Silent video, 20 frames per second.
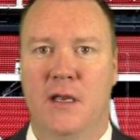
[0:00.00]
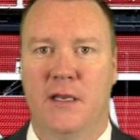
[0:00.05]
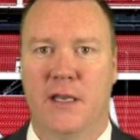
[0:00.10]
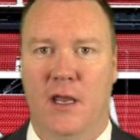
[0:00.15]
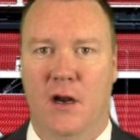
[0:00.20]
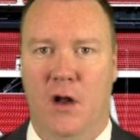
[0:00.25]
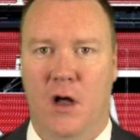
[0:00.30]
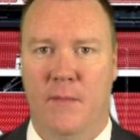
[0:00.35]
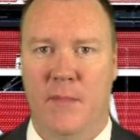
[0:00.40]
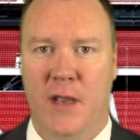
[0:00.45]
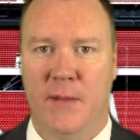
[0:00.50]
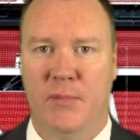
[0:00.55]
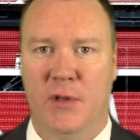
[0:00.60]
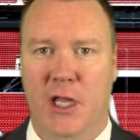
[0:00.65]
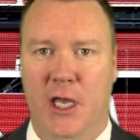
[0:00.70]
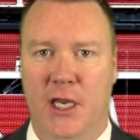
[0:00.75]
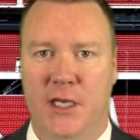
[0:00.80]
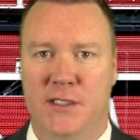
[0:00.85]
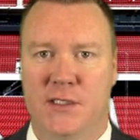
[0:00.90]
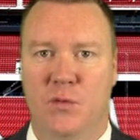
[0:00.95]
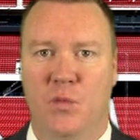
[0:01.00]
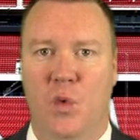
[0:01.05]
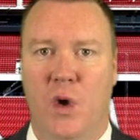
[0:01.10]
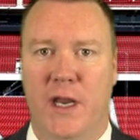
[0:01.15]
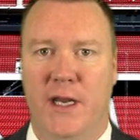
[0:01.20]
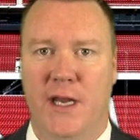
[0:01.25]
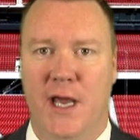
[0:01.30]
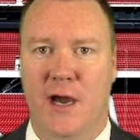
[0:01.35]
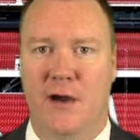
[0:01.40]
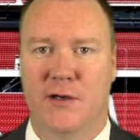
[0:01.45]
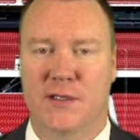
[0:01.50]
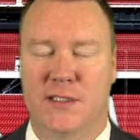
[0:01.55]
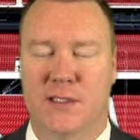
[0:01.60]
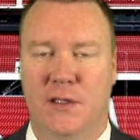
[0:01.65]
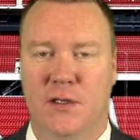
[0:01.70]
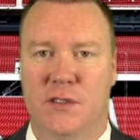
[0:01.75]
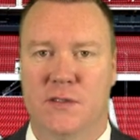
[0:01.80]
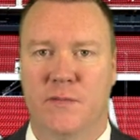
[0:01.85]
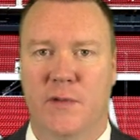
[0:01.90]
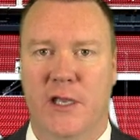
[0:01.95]
Get all my plays right now
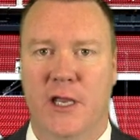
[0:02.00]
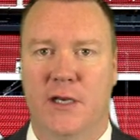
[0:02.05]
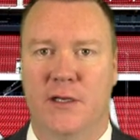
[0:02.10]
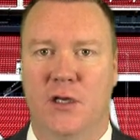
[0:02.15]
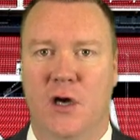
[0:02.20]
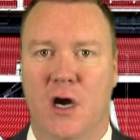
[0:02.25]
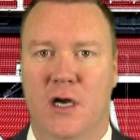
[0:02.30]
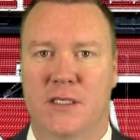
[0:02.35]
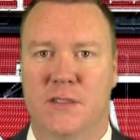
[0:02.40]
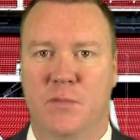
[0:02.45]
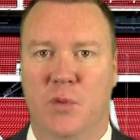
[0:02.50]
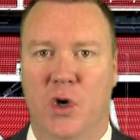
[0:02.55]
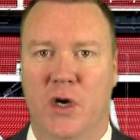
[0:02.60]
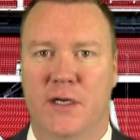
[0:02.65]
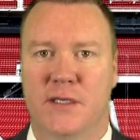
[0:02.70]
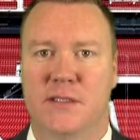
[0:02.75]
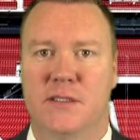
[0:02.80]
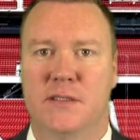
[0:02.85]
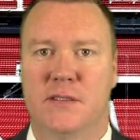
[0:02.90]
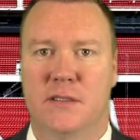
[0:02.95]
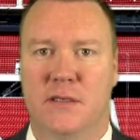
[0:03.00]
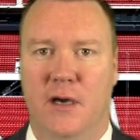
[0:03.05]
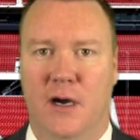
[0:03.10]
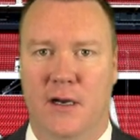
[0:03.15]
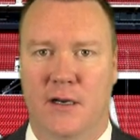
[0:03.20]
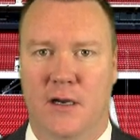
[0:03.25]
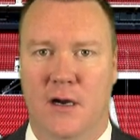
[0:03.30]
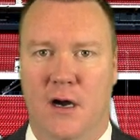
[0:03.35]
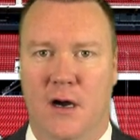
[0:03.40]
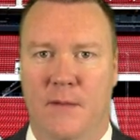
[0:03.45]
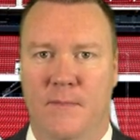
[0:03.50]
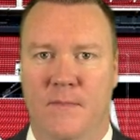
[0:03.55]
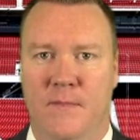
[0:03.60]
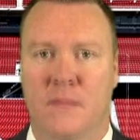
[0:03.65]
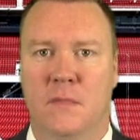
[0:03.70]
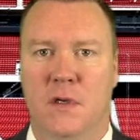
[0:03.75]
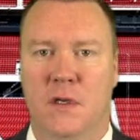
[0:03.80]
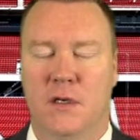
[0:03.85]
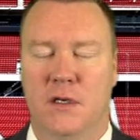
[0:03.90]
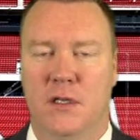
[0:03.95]
exclusively at DocSports.com.
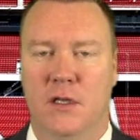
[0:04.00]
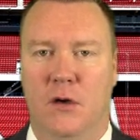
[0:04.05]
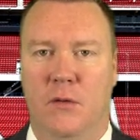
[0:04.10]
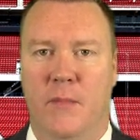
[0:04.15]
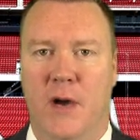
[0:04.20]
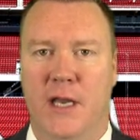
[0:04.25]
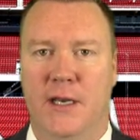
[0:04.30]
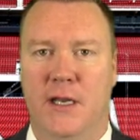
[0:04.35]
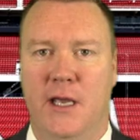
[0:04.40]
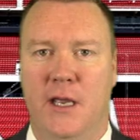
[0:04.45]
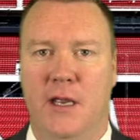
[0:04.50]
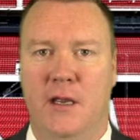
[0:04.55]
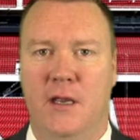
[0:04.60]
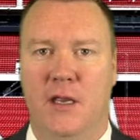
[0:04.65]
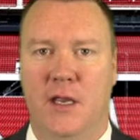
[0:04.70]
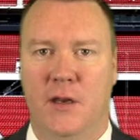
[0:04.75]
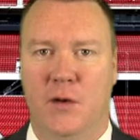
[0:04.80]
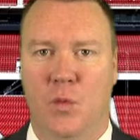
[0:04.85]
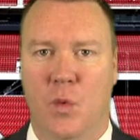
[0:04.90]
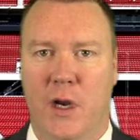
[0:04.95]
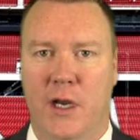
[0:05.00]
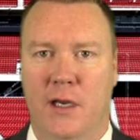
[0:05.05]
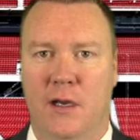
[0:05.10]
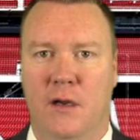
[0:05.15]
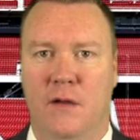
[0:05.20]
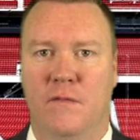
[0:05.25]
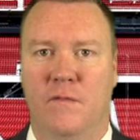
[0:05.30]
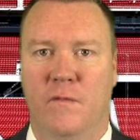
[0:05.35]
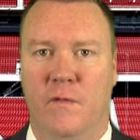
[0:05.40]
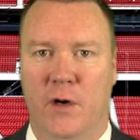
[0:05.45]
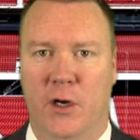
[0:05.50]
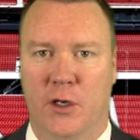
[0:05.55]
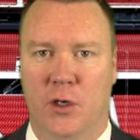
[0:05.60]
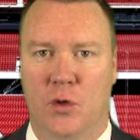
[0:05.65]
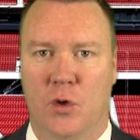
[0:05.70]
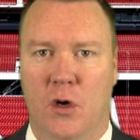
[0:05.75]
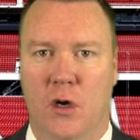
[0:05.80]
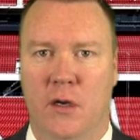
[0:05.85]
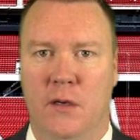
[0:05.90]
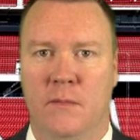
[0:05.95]
Until Monday, in winning, Vernon
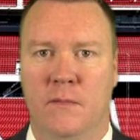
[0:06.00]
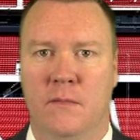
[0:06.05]
Croy.